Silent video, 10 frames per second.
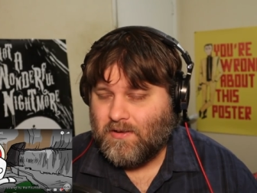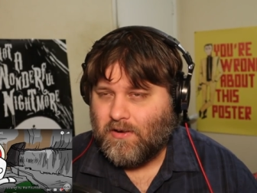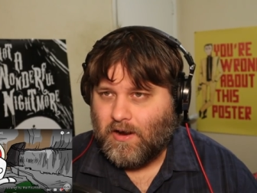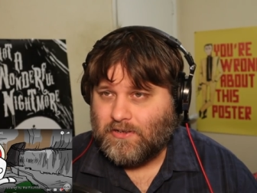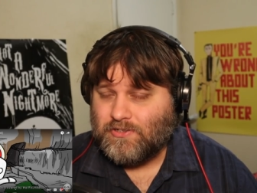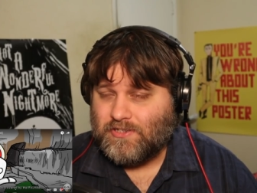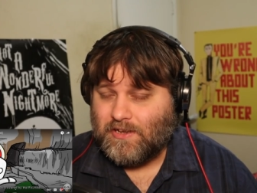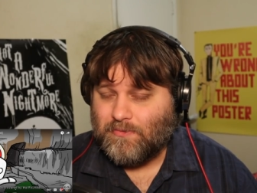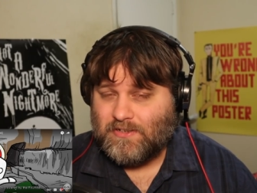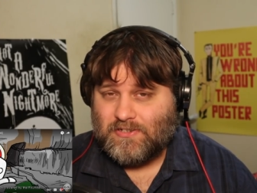or I should
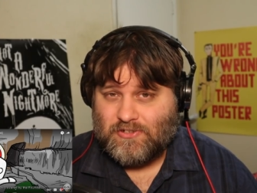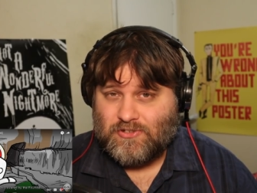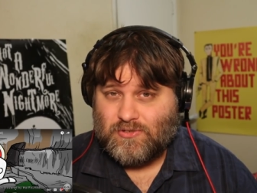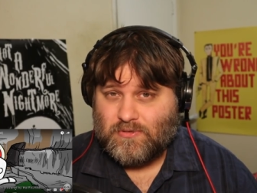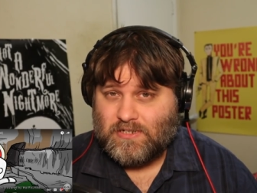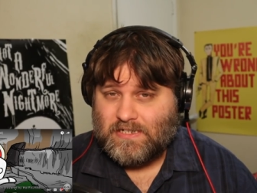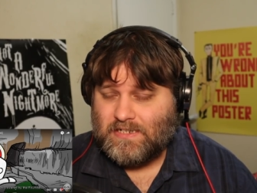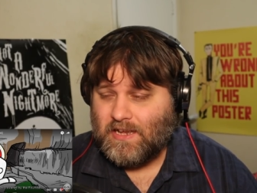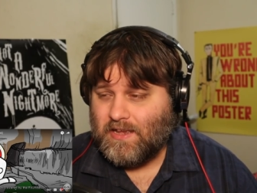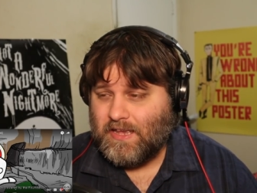say, rest of the story,
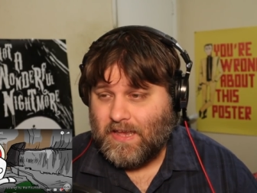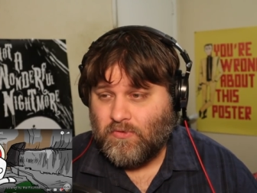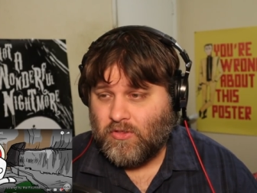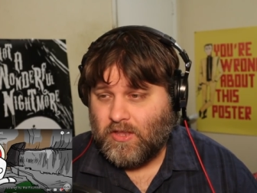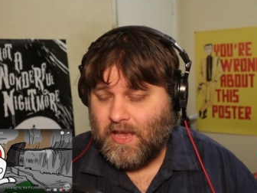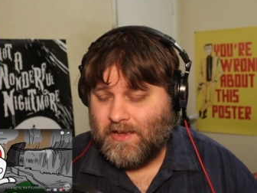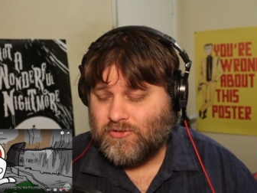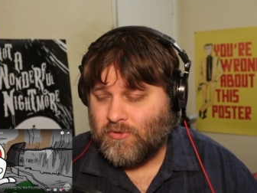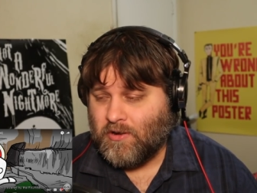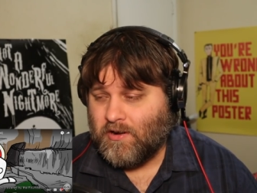even on the
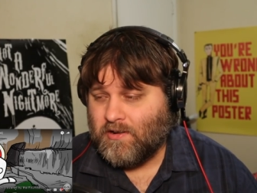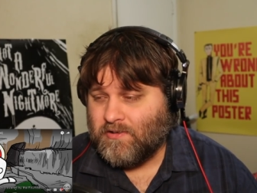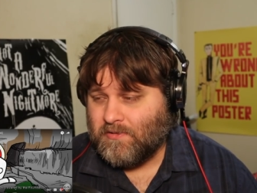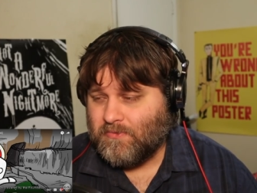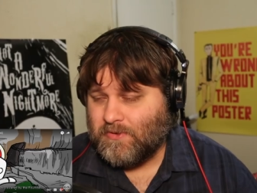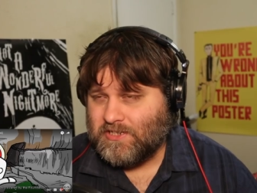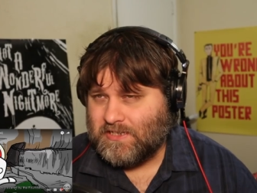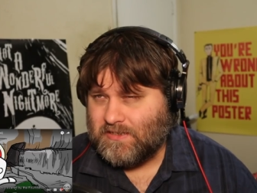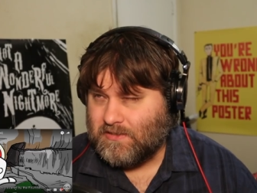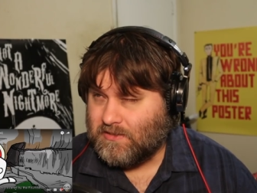actual article, which
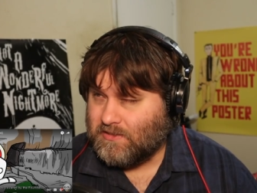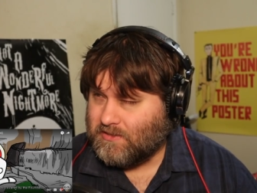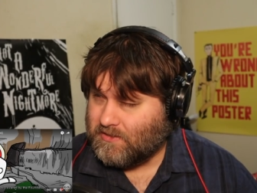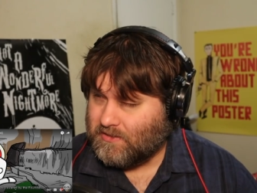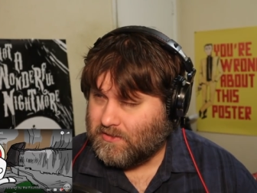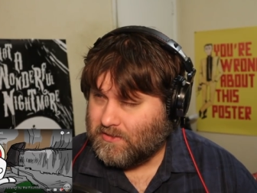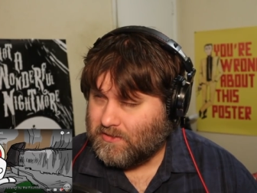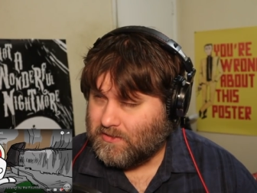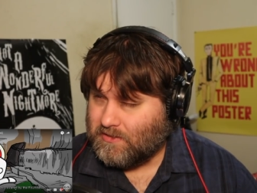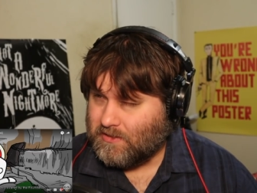
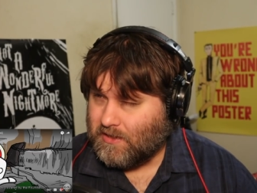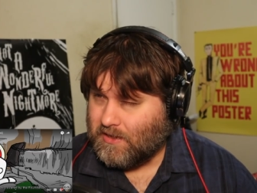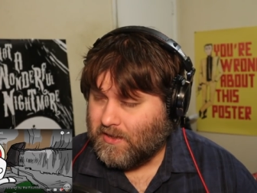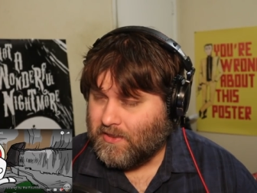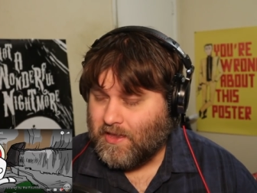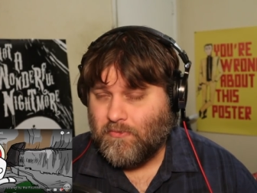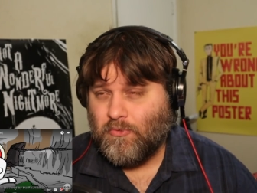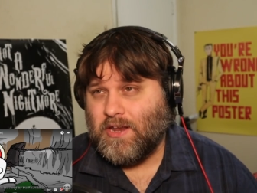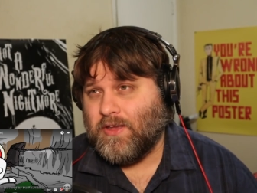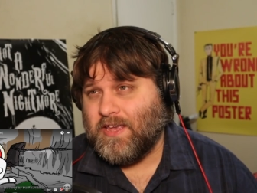is uh, that
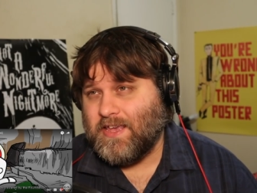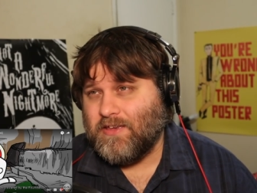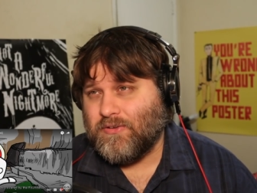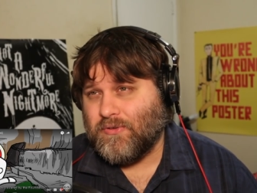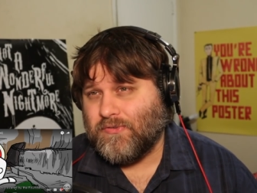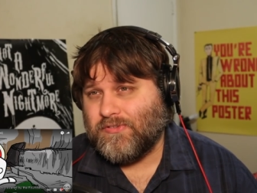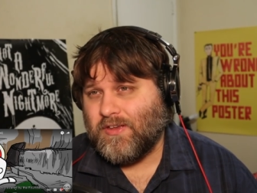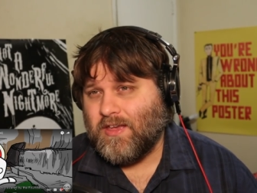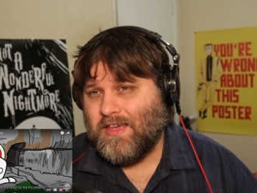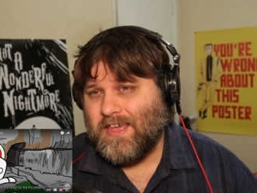when he heals,
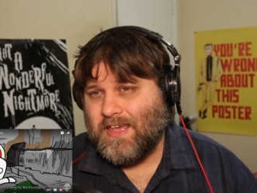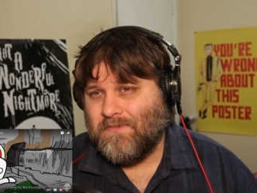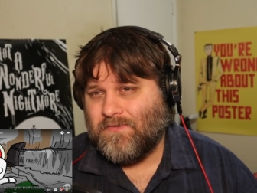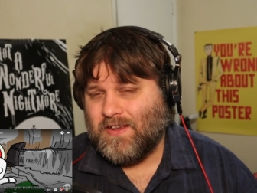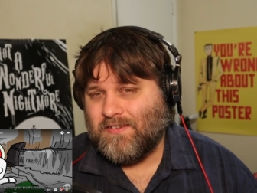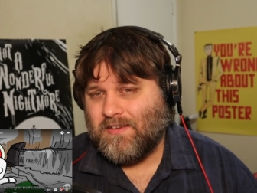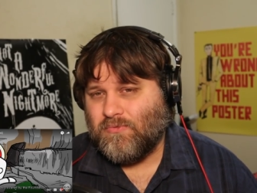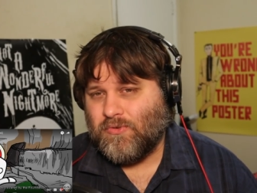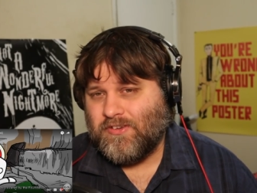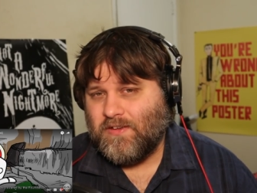if he doesn't
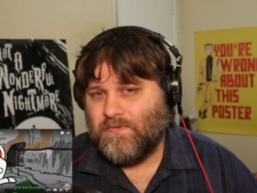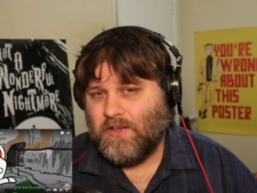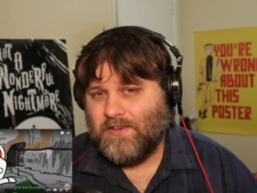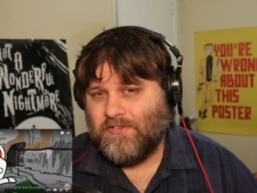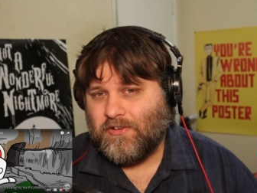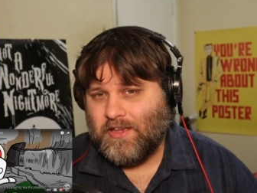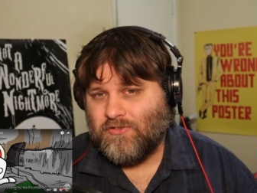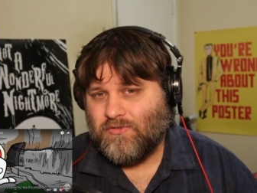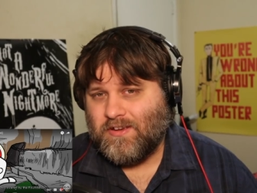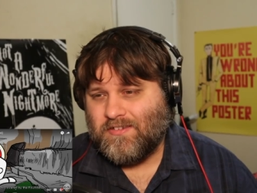receive additional
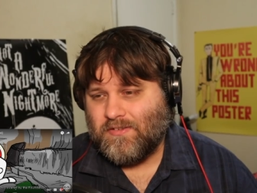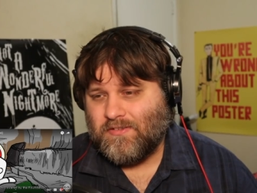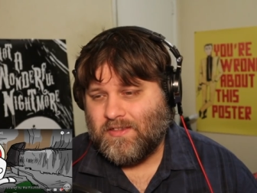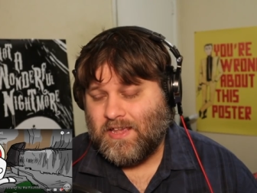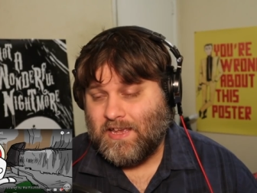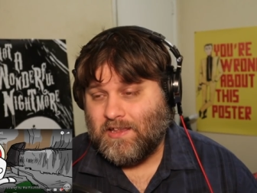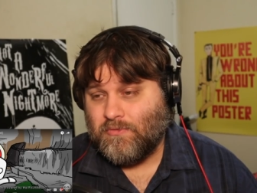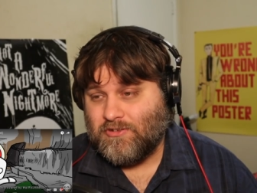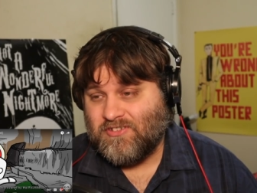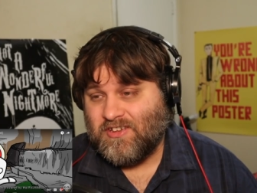injuries, the, the healing
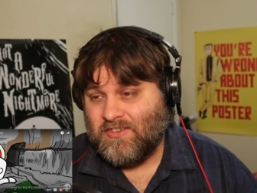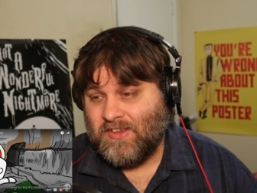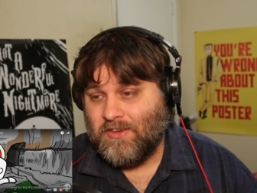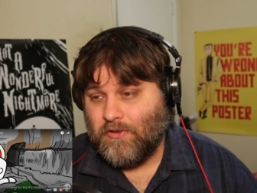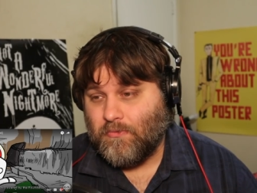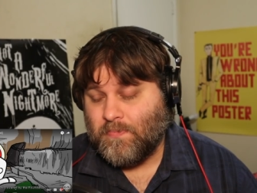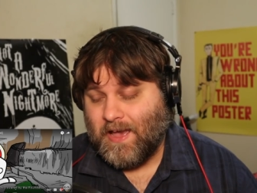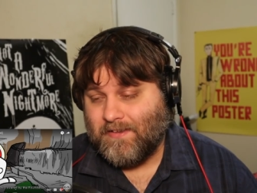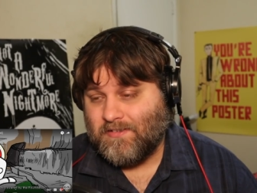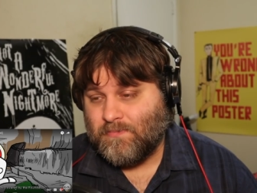will just continue
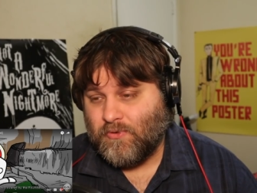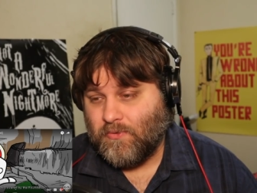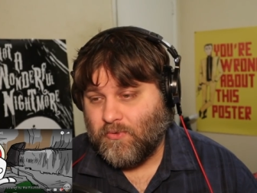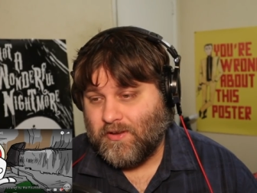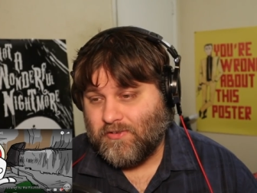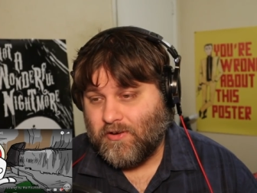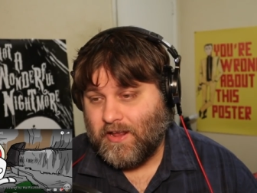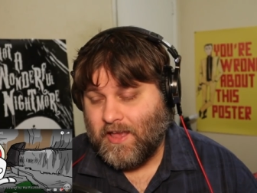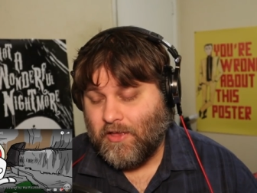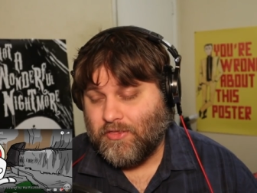past the point where he's
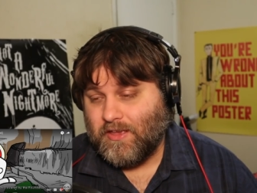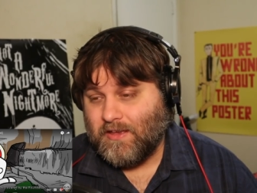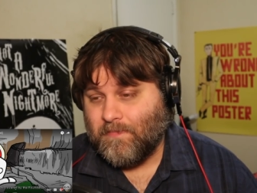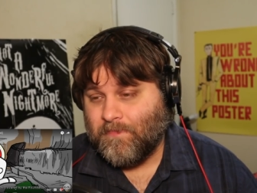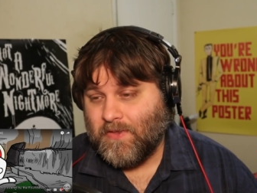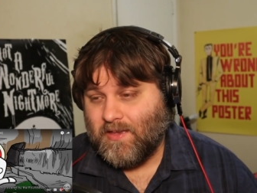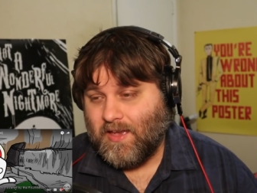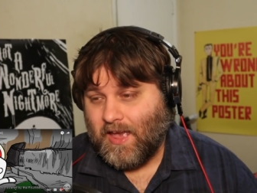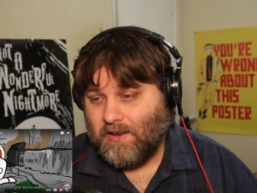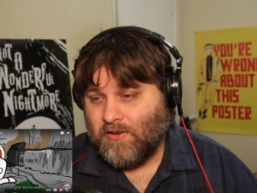already healthy
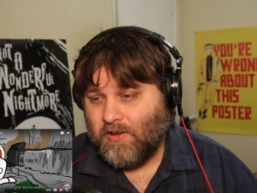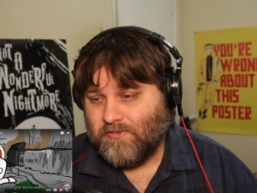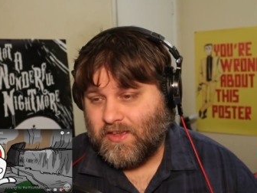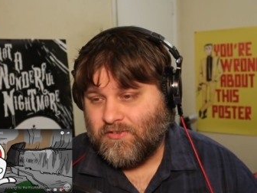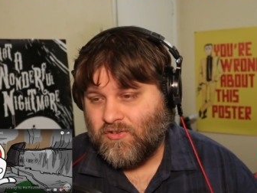and cause like